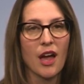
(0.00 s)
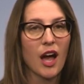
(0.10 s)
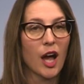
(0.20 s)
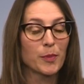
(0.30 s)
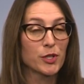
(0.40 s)

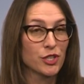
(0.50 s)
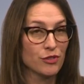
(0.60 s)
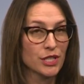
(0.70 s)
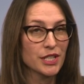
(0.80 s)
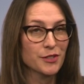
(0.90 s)

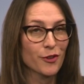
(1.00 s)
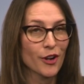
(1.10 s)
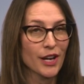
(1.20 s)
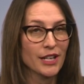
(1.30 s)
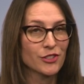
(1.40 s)
opportunities for
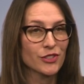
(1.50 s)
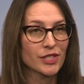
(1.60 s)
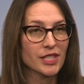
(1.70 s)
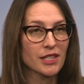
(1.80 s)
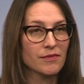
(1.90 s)
our
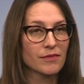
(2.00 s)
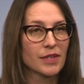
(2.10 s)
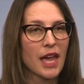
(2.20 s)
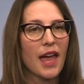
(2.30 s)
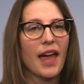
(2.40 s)
agency,
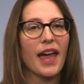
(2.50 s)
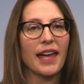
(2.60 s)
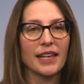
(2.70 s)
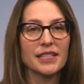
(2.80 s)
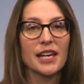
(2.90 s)

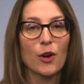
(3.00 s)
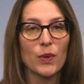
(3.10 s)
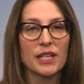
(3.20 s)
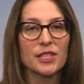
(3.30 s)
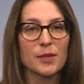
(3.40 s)
and how
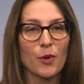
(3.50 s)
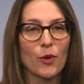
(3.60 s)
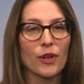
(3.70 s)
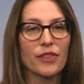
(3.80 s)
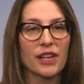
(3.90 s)
we can
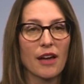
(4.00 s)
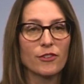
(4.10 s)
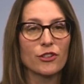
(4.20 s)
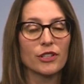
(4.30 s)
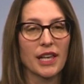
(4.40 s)
support the
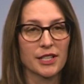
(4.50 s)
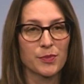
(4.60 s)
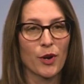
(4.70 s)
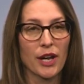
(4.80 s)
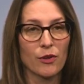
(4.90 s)
governor elect's
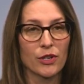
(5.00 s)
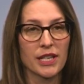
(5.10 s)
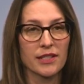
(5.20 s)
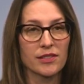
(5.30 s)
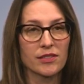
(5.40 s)

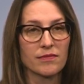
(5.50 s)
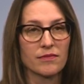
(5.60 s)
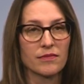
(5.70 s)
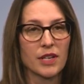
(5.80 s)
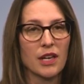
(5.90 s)
priorities.
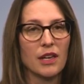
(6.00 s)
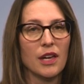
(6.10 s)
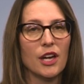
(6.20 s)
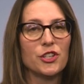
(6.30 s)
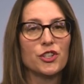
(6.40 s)

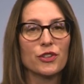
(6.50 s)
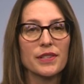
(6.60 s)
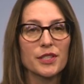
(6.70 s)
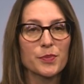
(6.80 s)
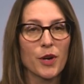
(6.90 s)
During
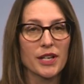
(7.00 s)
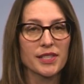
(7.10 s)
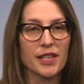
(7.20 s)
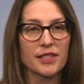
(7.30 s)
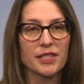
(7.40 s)
this
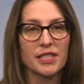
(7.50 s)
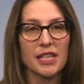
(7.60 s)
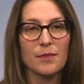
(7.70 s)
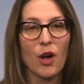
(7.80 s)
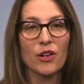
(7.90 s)
process, the
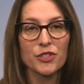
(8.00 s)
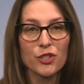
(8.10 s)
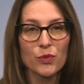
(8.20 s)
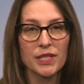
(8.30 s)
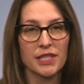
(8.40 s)
team
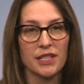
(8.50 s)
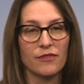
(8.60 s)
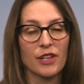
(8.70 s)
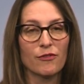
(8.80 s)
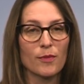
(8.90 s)
also
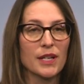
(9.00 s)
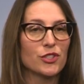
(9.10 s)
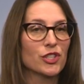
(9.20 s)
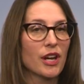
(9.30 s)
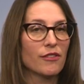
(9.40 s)
received
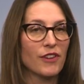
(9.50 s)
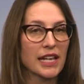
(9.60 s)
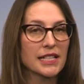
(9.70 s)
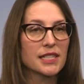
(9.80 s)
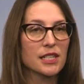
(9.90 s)
information on
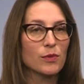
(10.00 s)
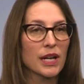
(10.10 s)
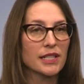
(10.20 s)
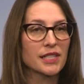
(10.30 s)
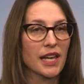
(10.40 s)
vacancy
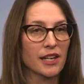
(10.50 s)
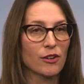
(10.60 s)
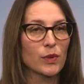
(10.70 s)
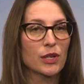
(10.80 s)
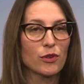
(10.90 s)
rates and
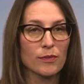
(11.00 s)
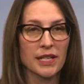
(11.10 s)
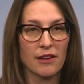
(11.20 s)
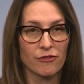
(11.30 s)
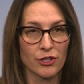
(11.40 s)
our
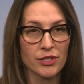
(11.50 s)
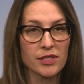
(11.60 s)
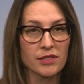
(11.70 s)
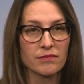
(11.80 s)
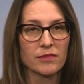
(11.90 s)
recruitment efforts,